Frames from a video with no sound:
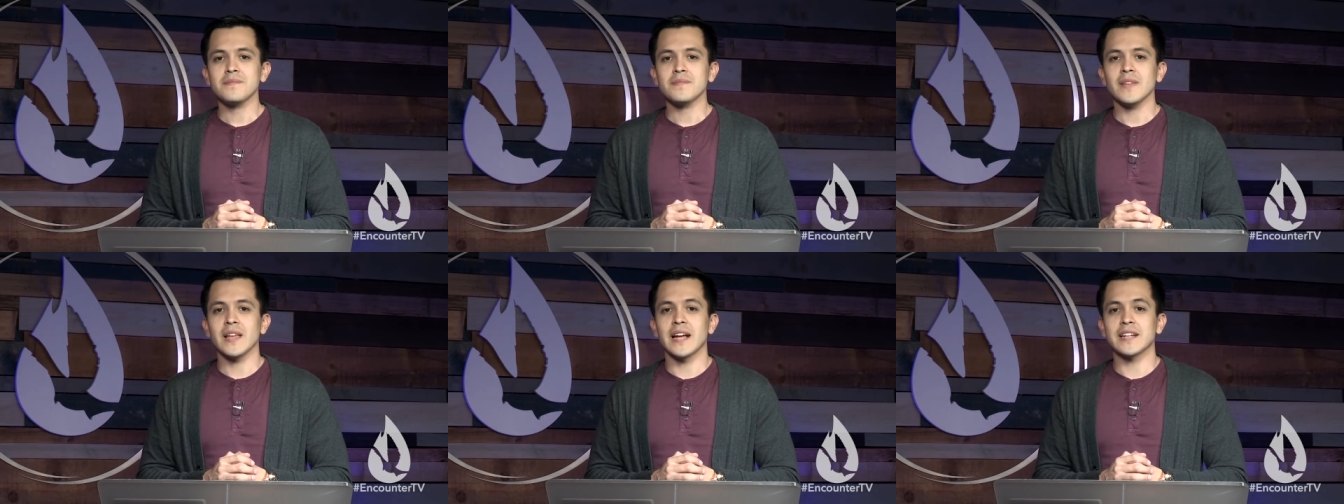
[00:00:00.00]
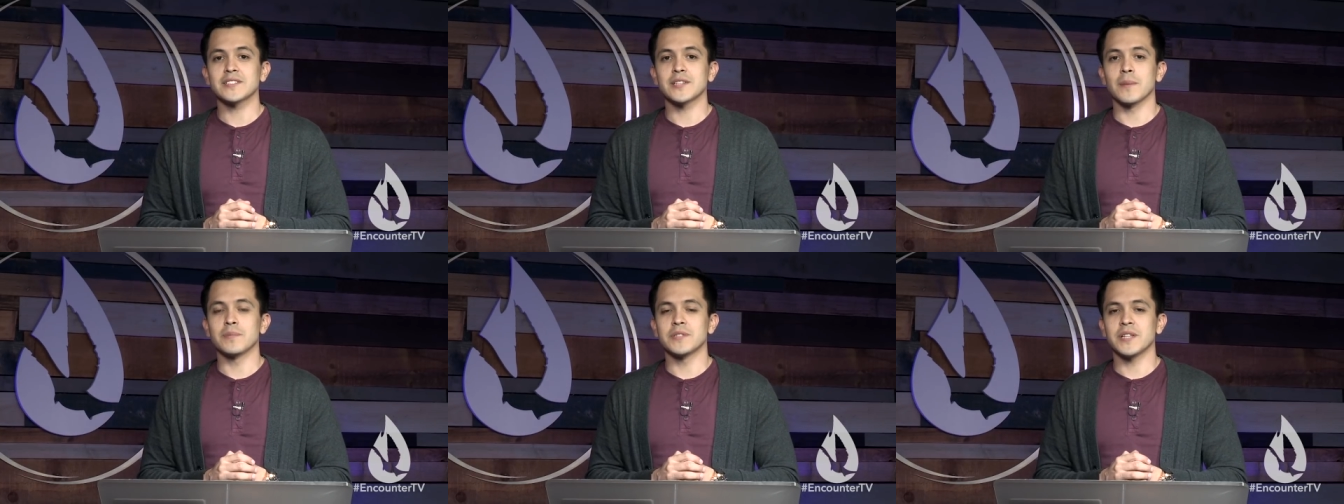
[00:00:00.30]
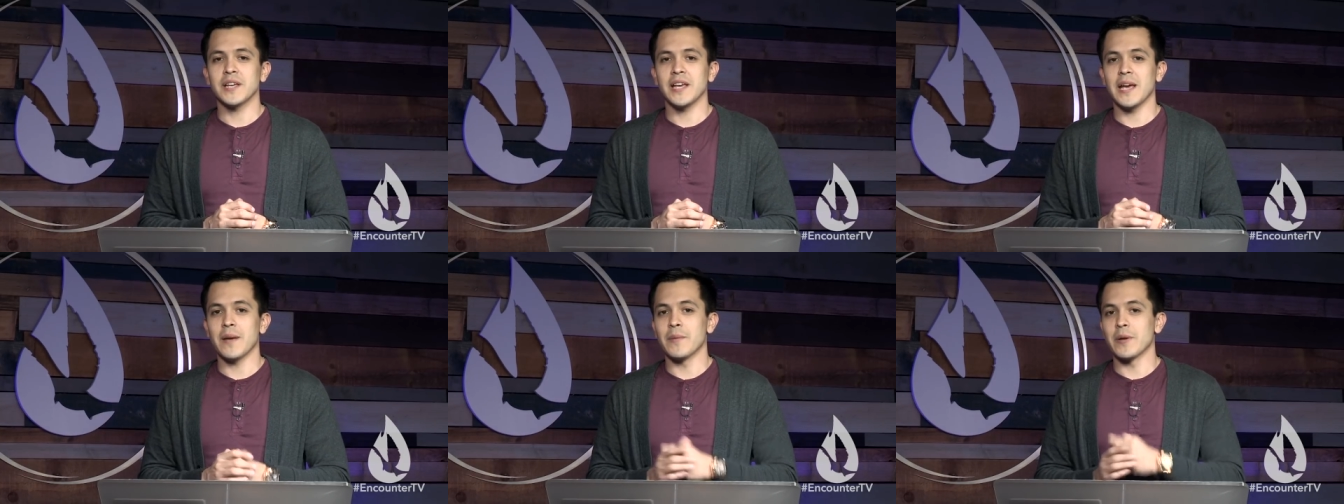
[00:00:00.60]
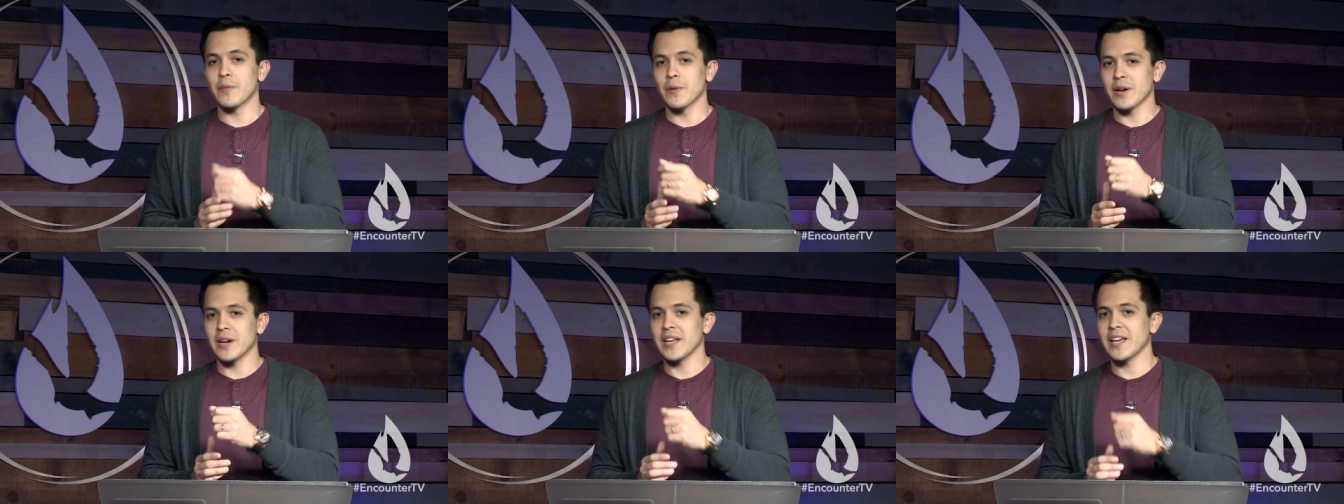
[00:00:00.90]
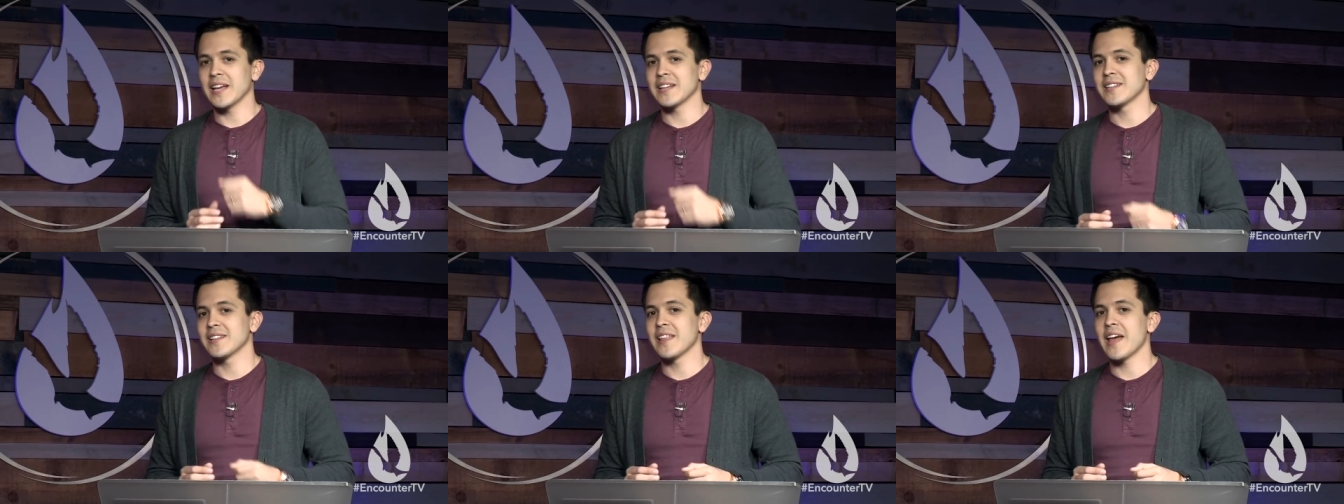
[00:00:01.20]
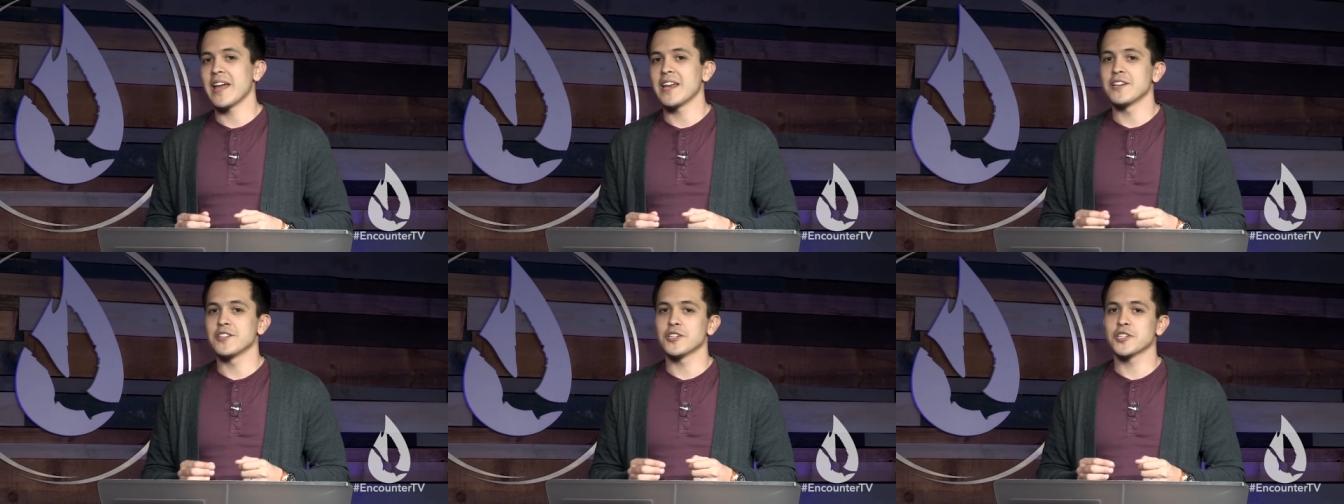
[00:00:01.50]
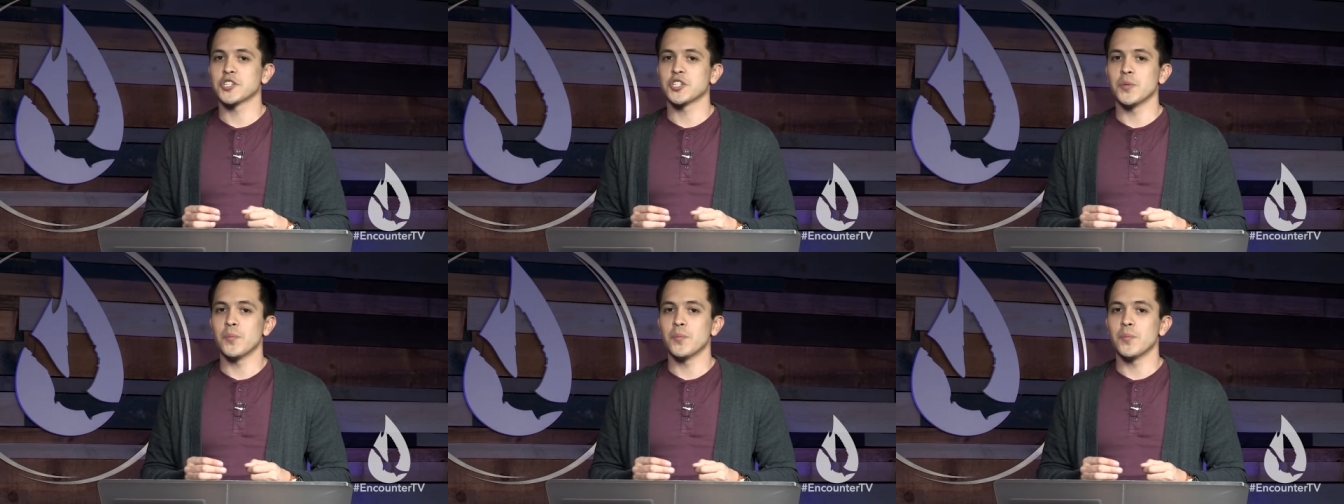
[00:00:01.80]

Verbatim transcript: that's up to Him, and we're going to get to that in just a